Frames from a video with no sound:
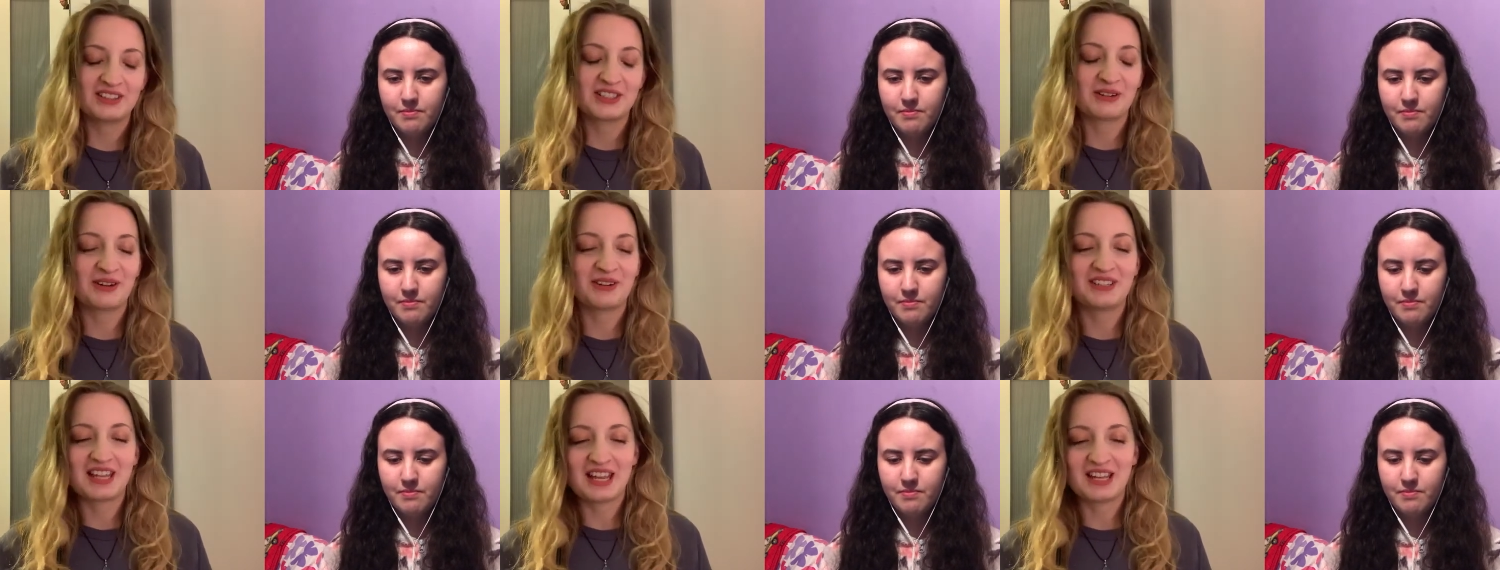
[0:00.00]
Speaker 1: She
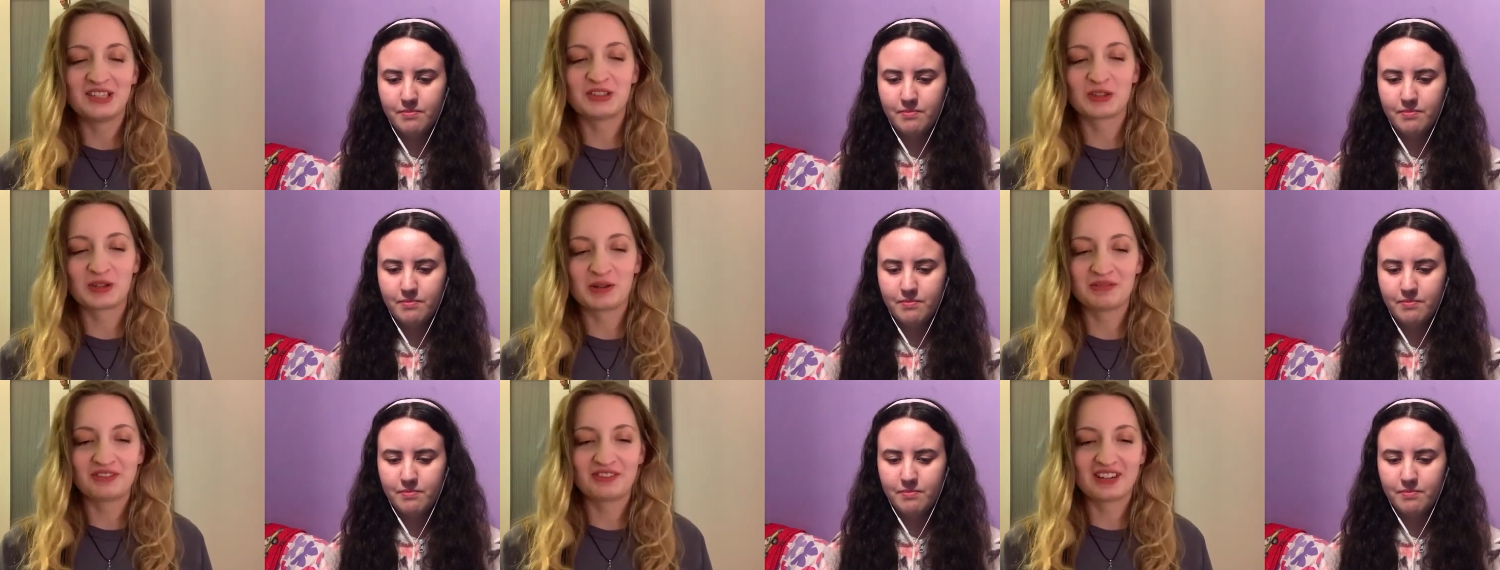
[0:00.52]
won't name
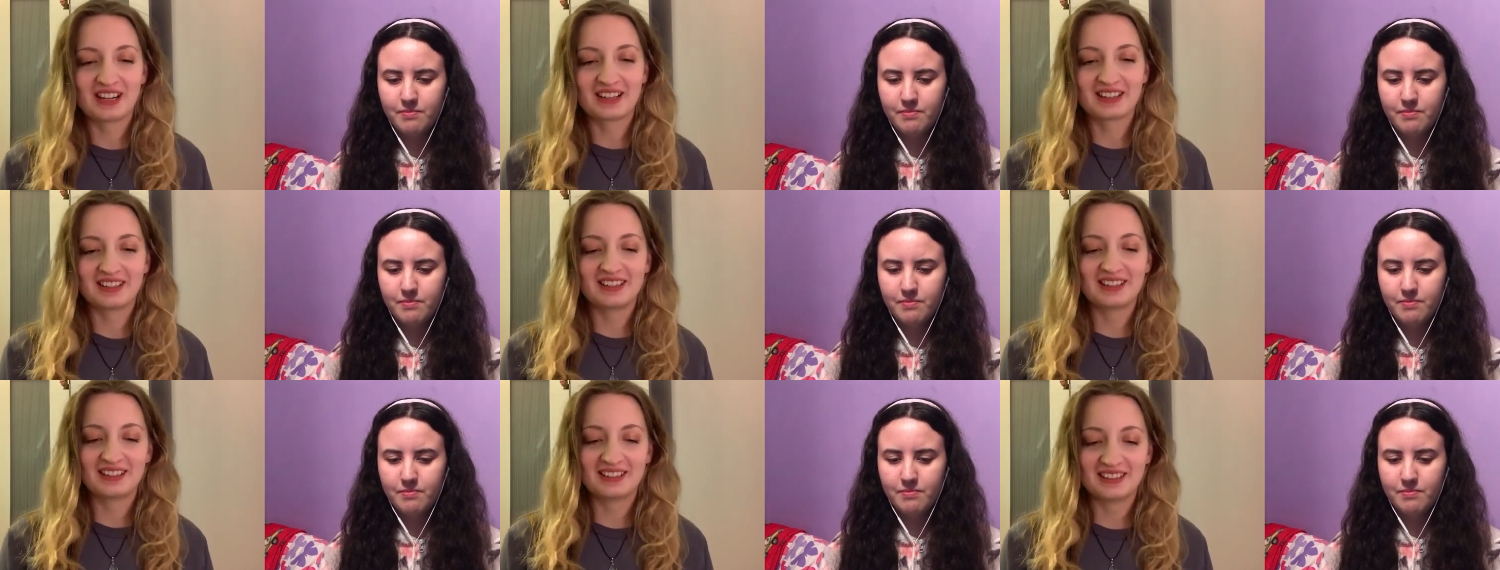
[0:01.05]
drop,
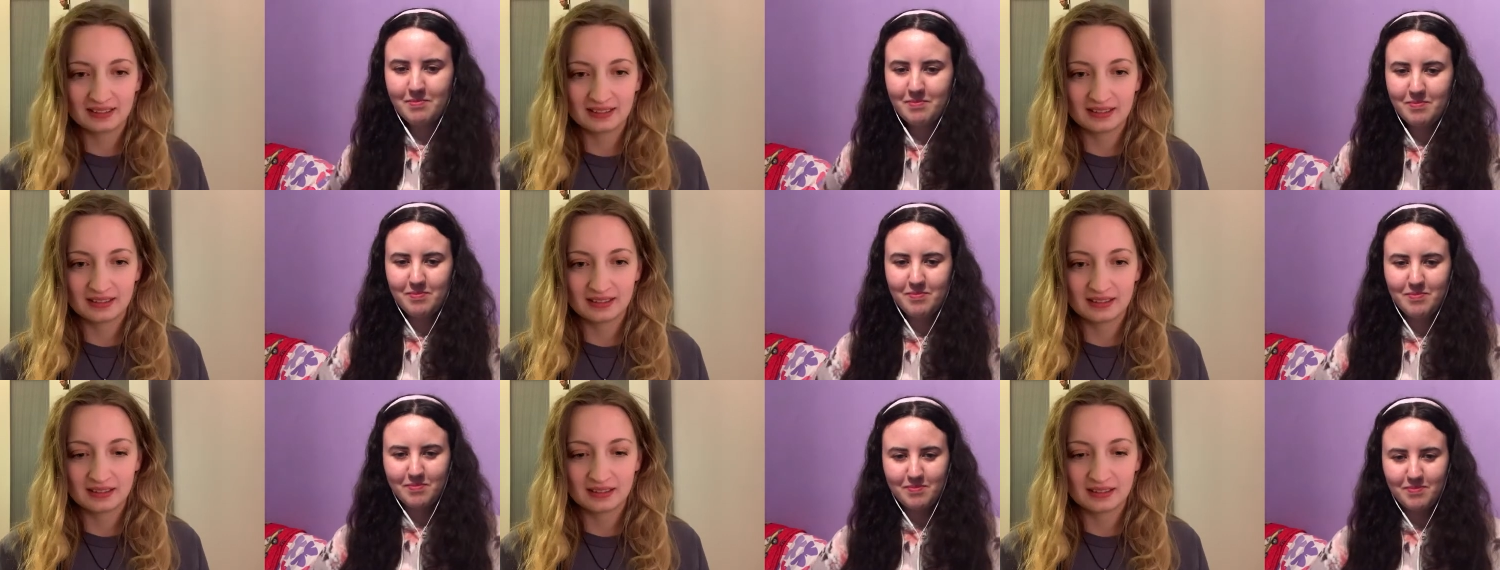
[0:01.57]
Frank.
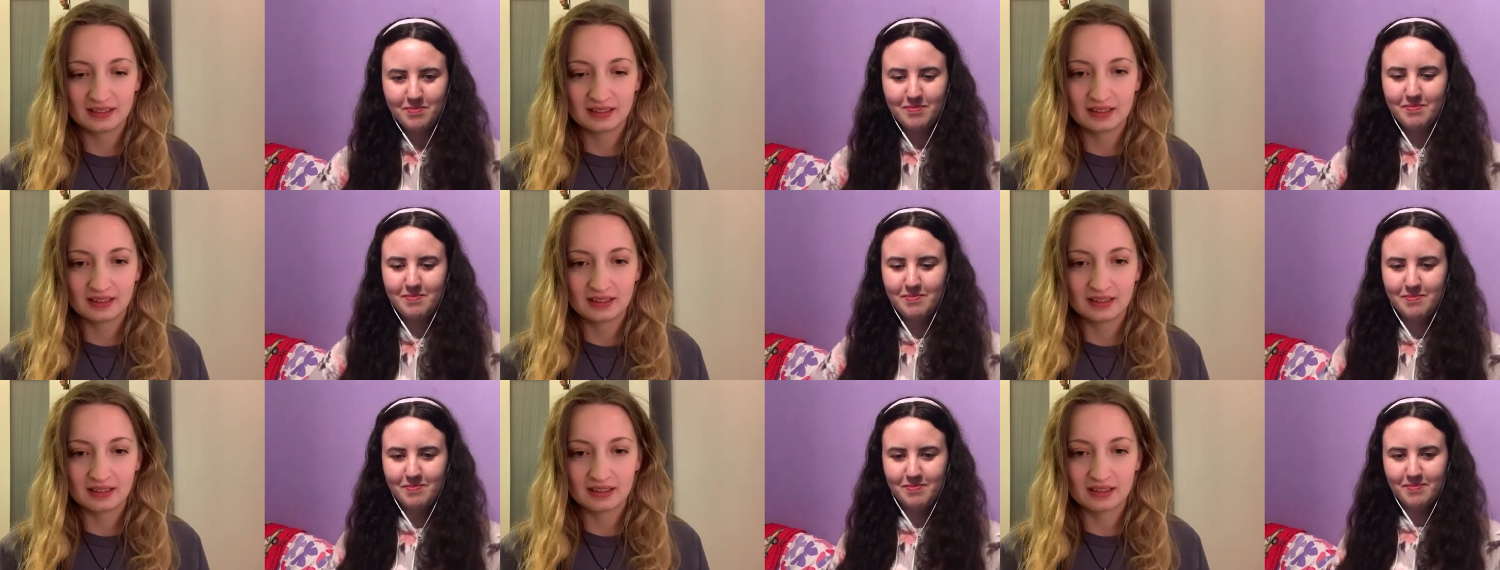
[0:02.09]
Mom.
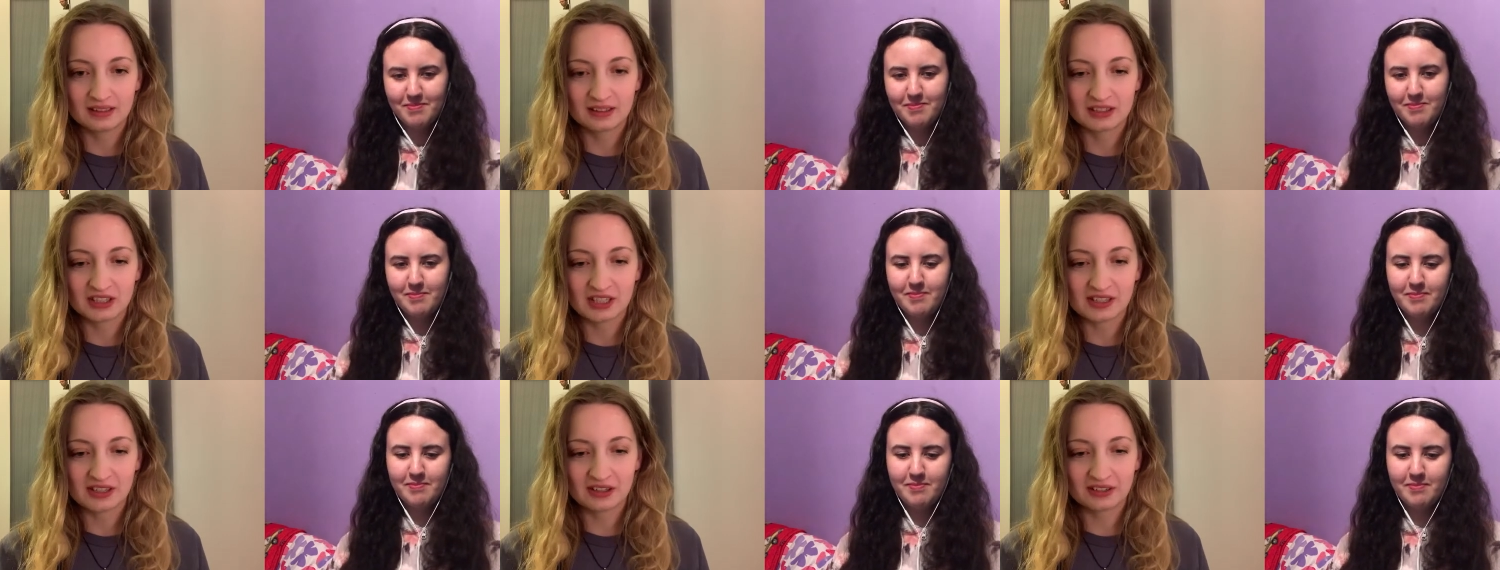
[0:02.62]
Oh,
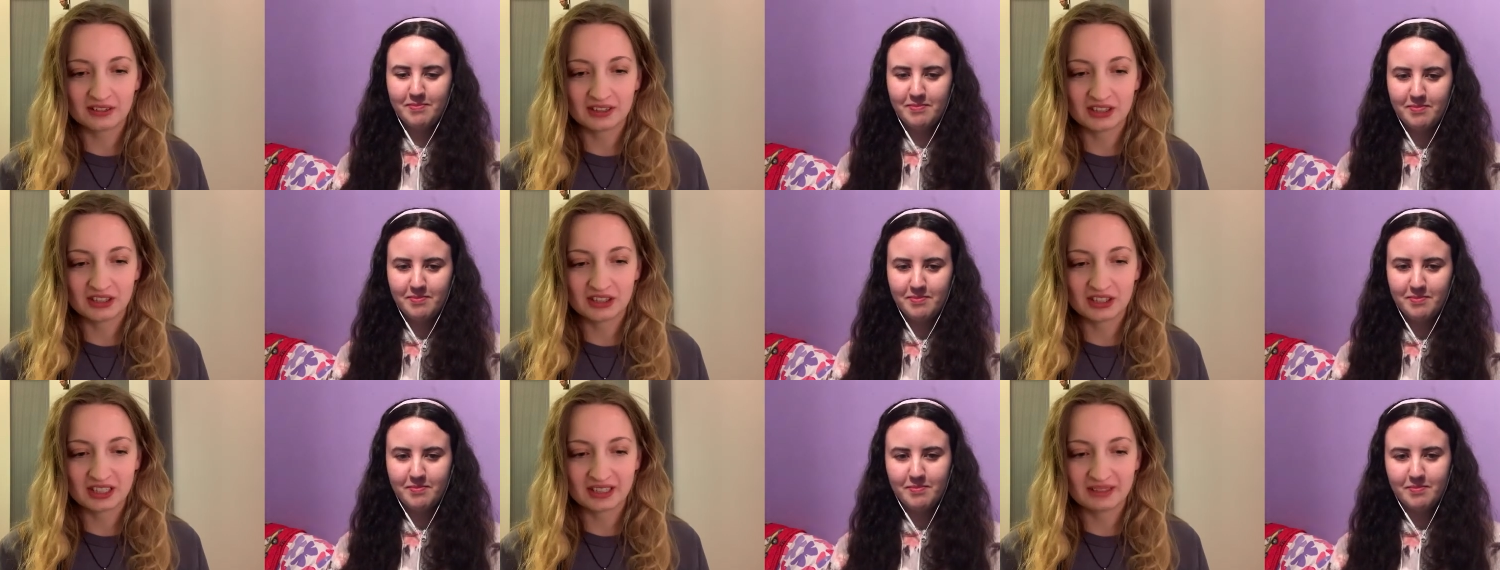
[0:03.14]
she's gone,
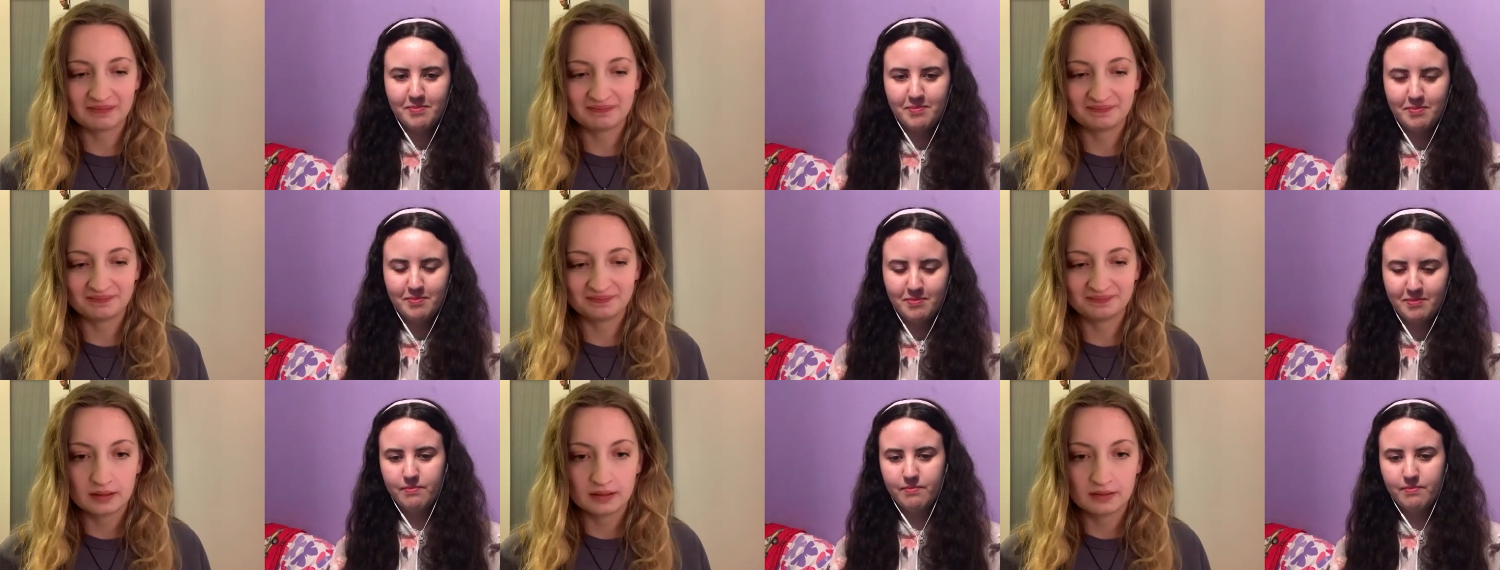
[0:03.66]
isn't she?
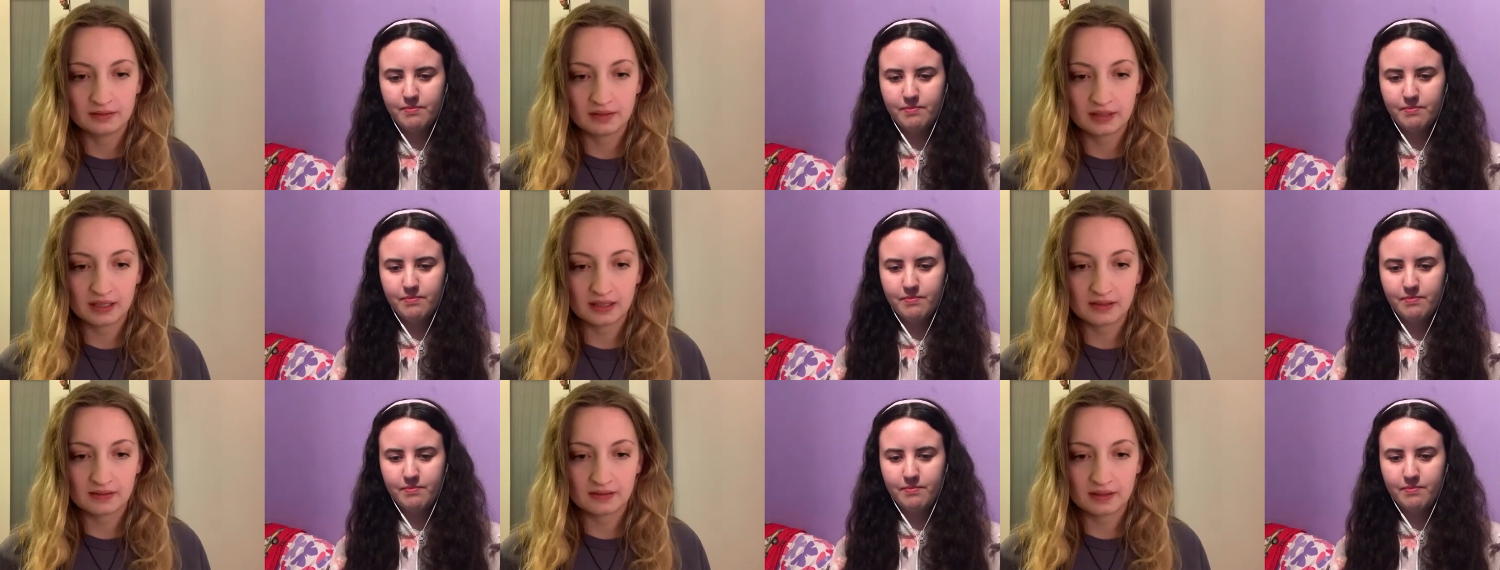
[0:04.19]

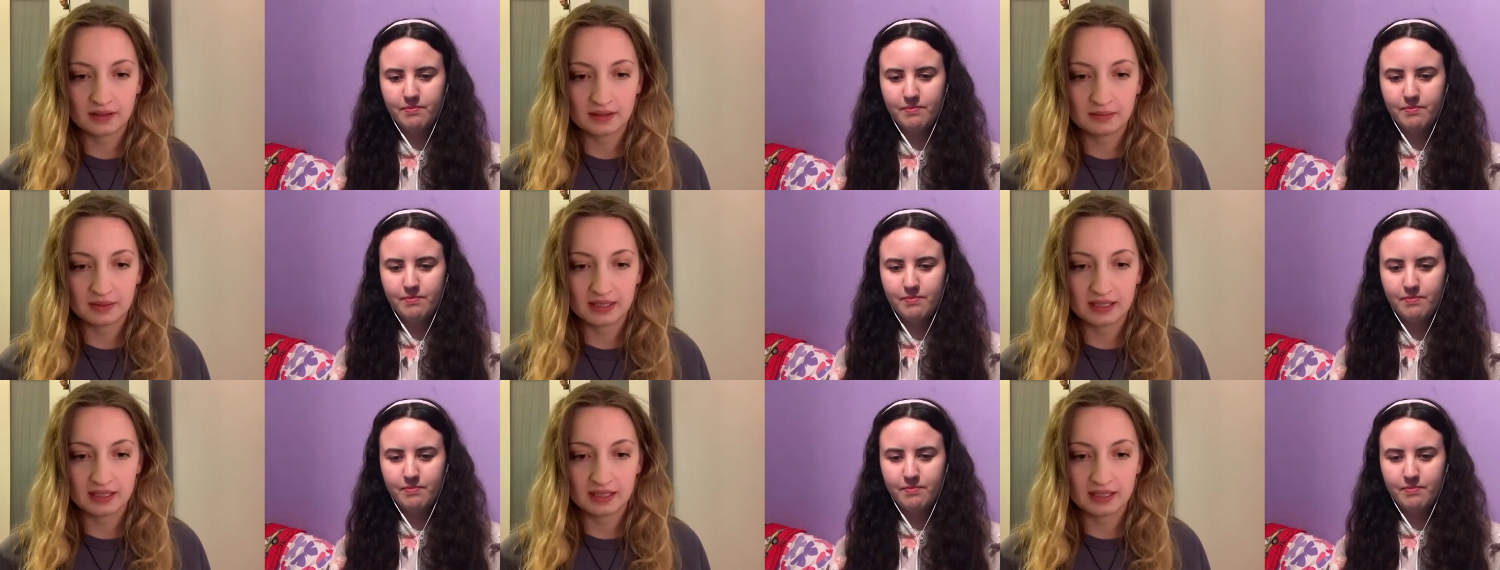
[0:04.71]
Thanks for the